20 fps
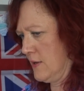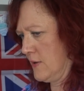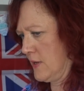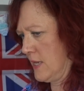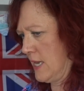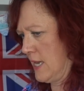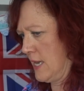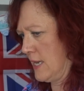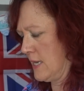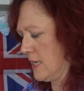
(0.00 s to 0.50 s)

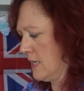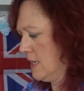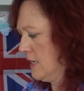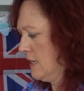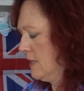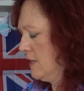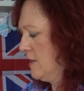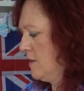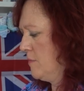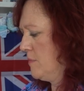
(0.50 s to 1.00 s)
Okay,
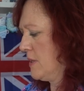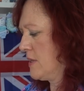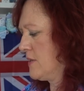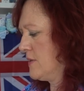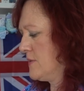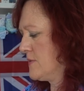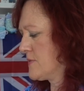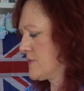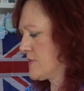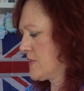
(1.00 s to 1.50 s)

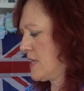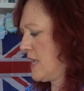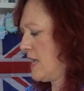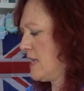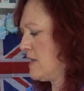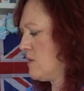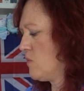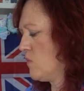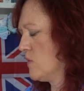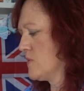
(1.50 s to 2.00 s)
because
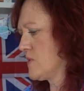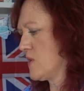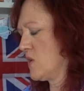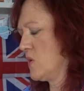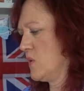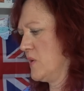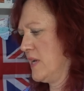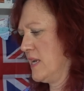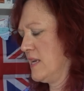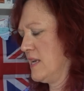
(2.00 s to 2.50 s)
Kate was a
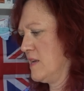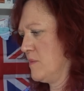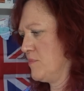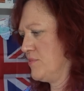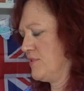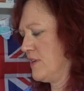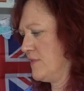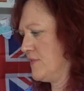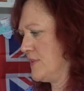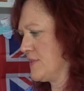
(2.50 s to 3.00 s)
queen in a
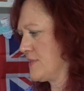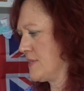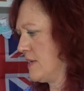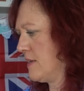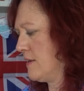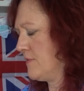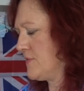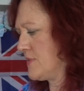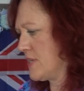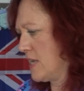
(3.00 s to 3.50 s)
previous
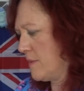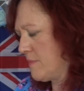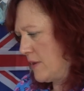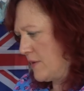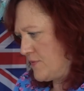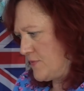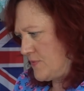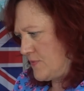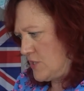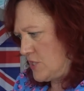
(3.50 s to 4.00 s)
lifetime.
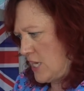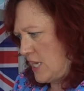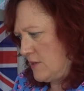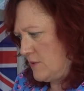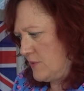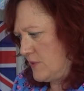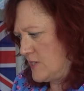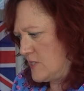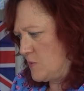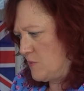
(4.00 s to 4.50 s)
I've
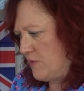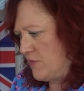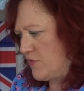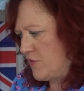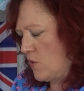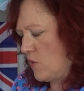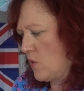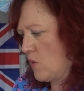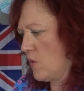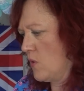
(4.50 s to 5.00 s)
channeled this
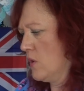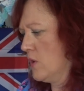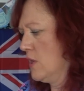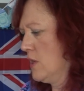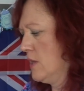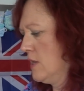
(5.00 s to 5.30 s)
before.